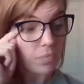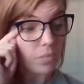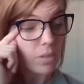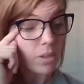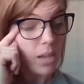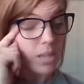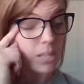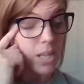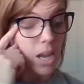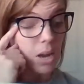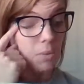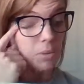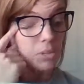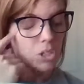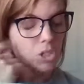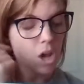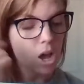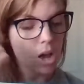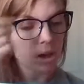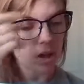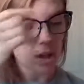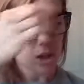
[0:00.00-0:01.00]
As I was
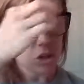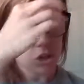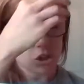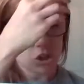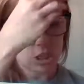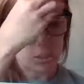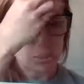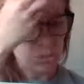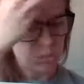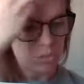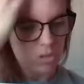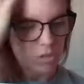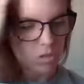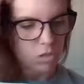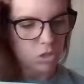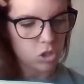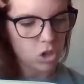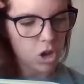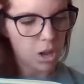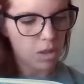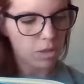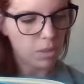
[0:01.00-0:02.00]
talking, she spooned in the
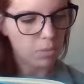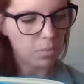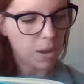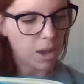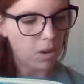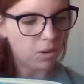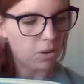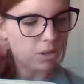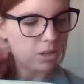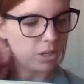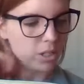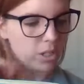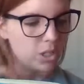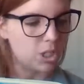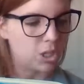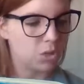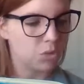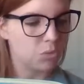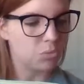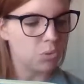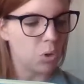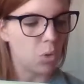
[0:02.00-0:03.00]
chocolate powder and
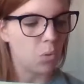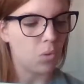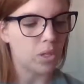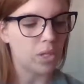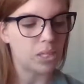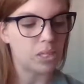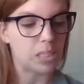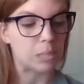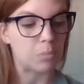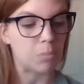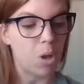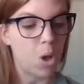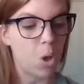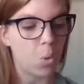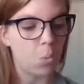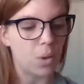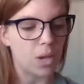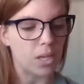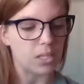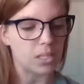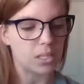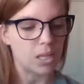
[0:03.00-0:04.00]
started rolling a small
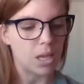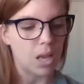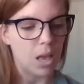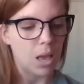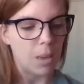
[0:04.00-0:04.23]
whisk